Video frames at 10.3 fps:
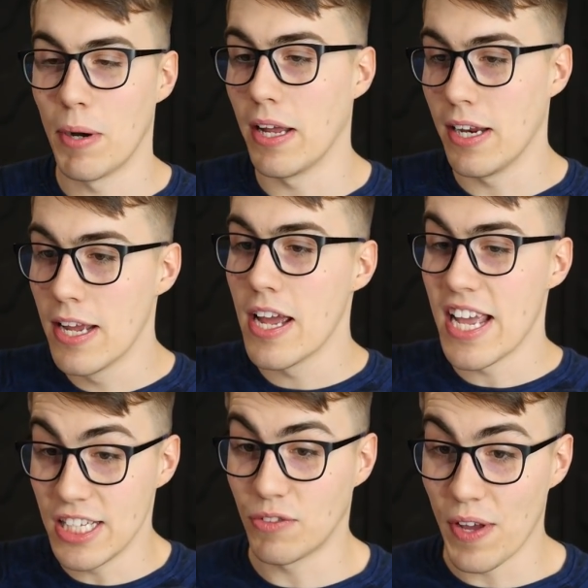but
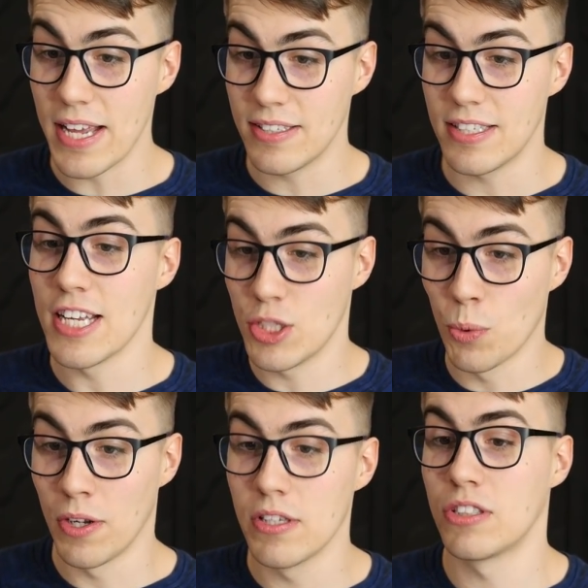his face is
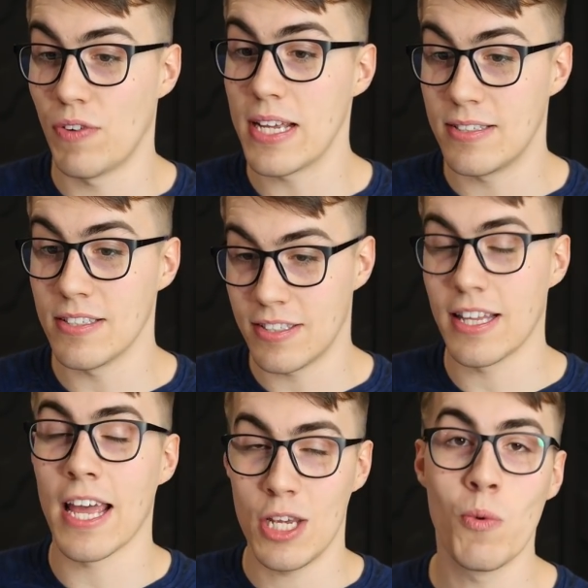one of those faces
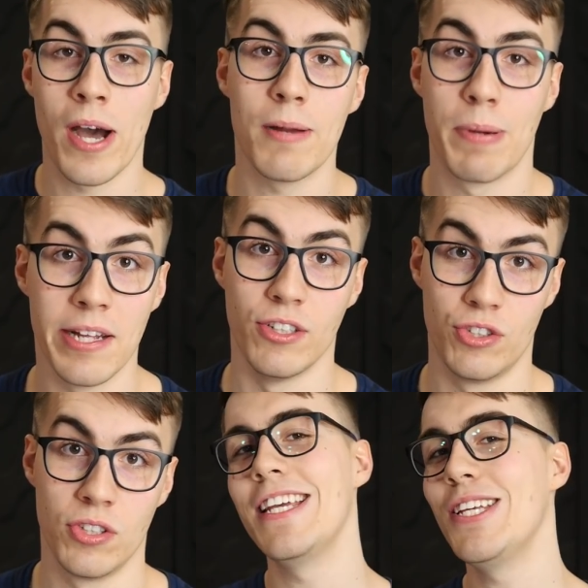that you want to
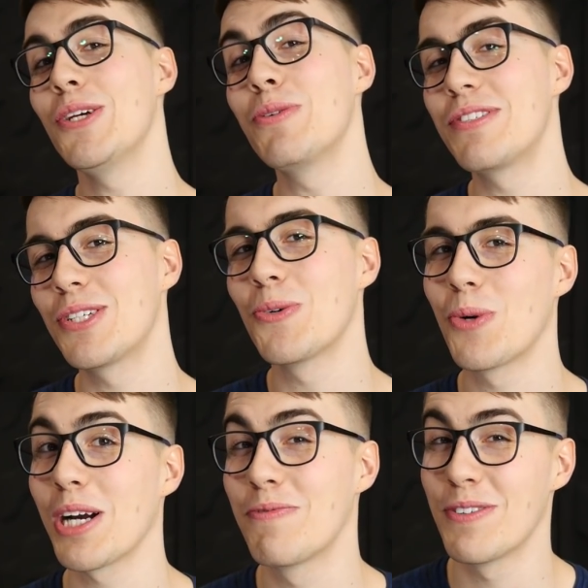punch. He used to
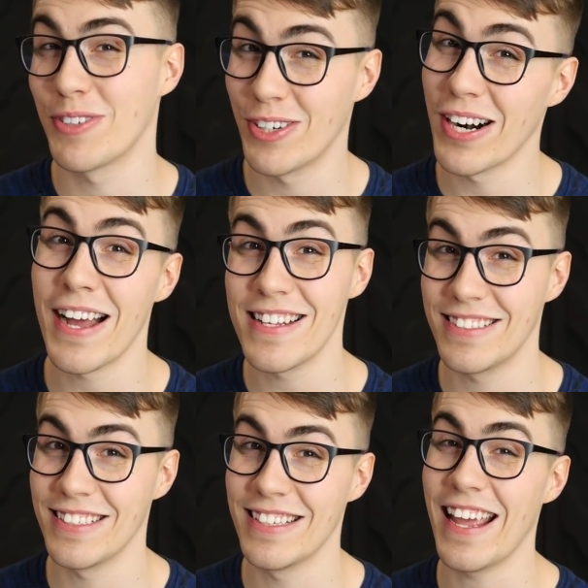work for
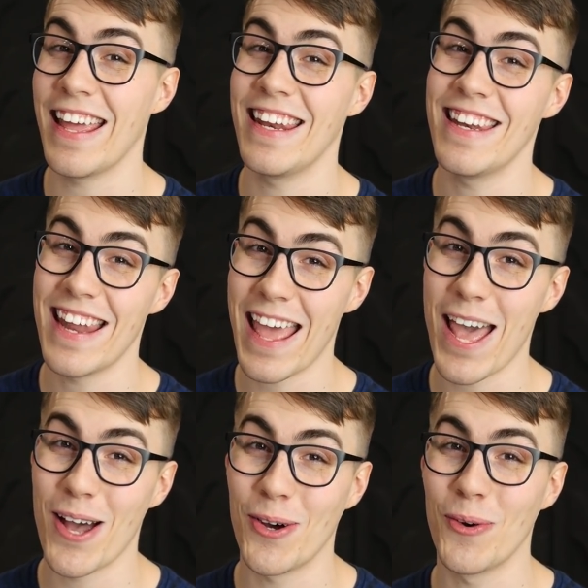Verizon, and
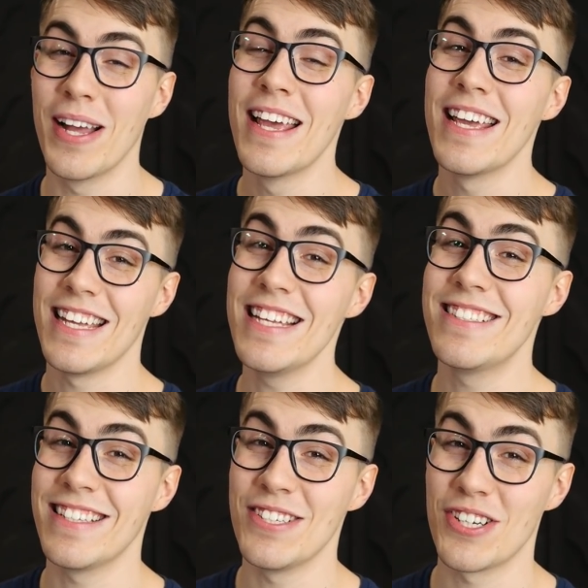now
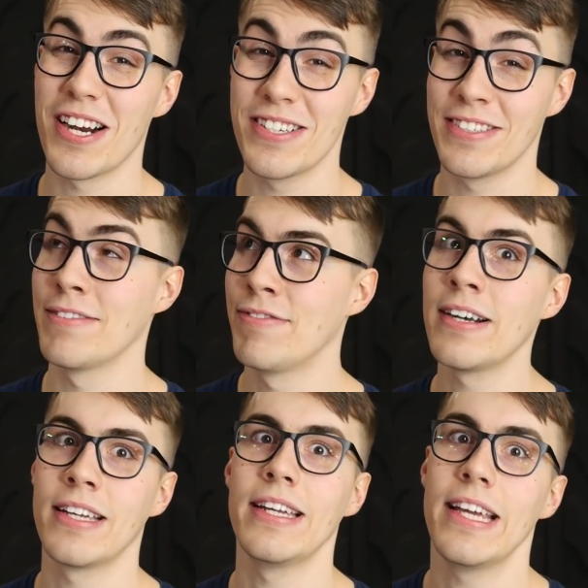he's in charge of the
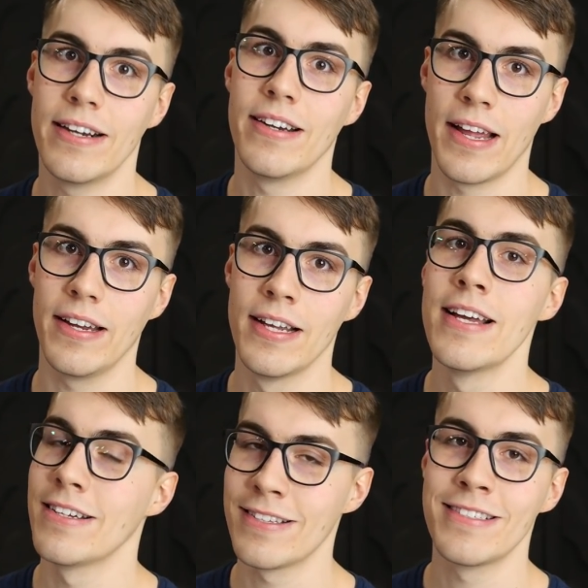fucking internet.
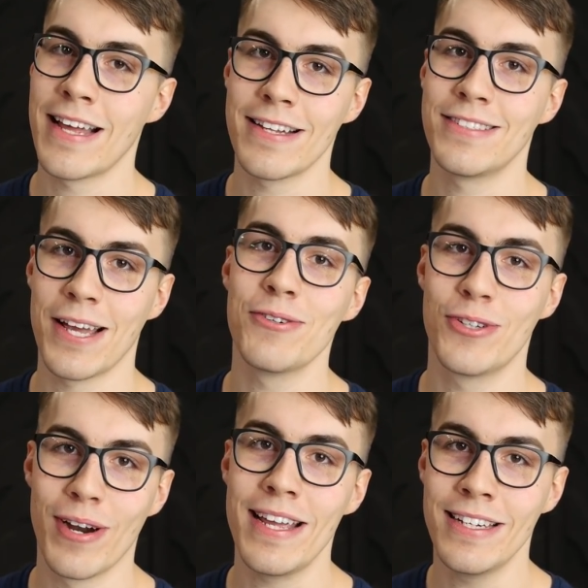Doesn't that sound
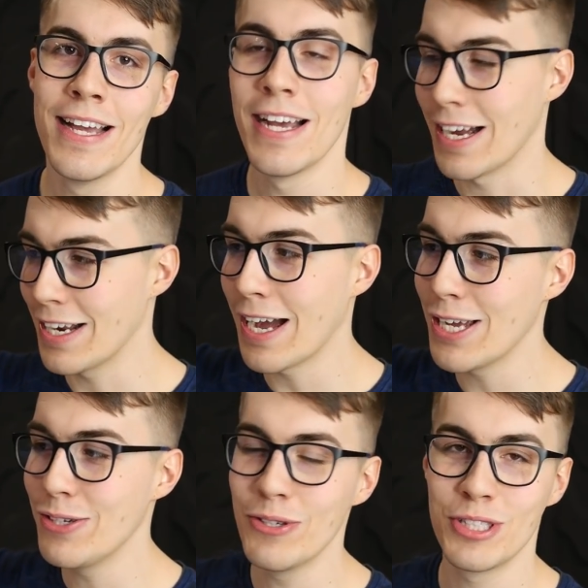great? A
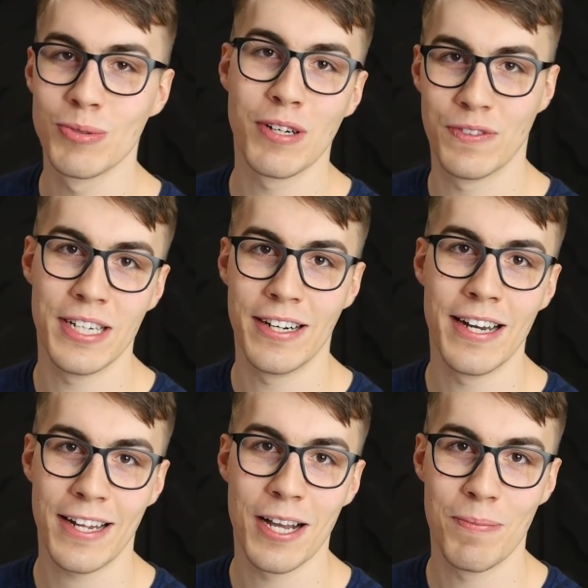guy who used to work for an
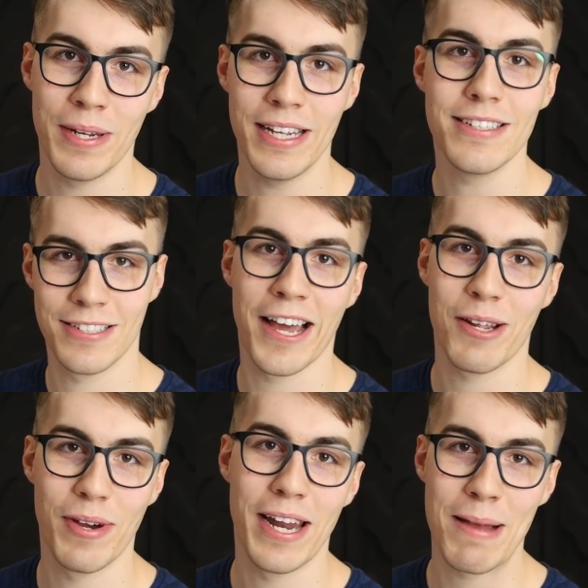internet company
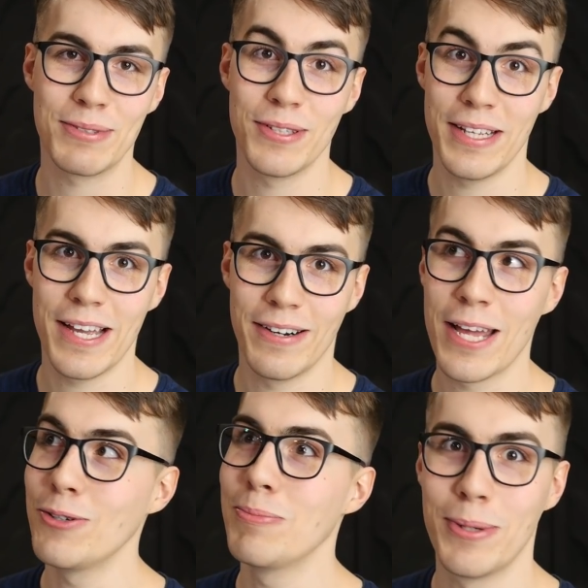deciding what happens to the
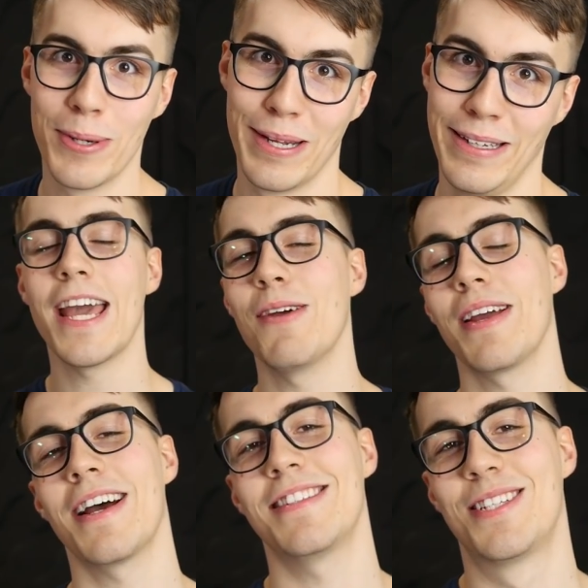internet, oh boy.
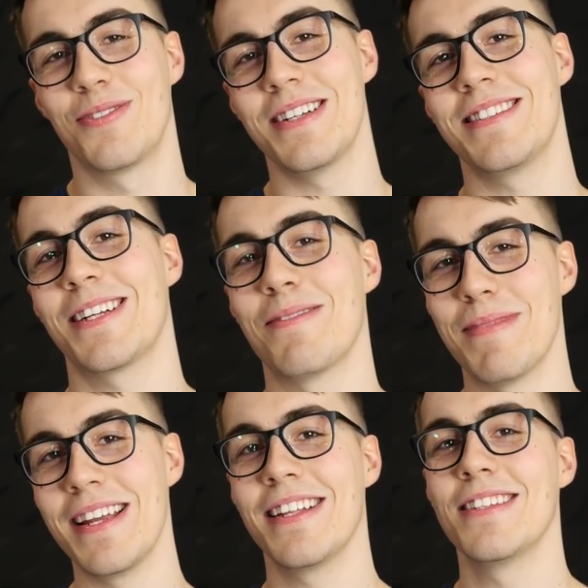Anyway, guys, the reason I'm
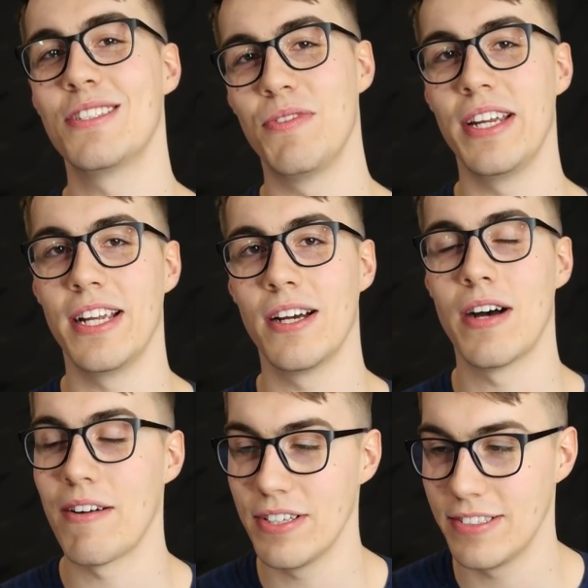making this video,
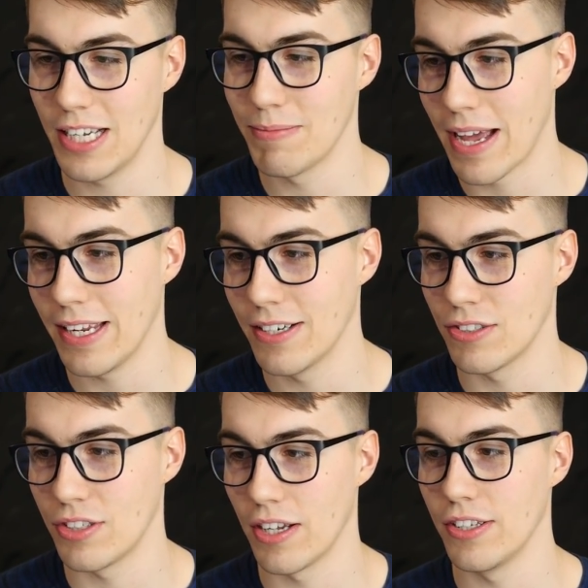obviously I'm not here
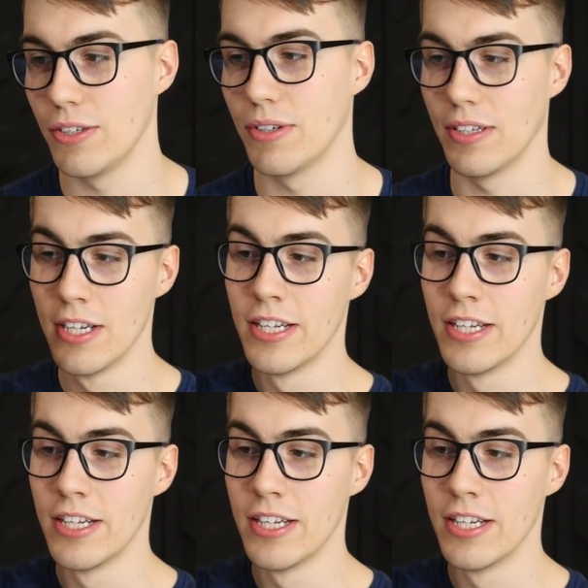to tell you to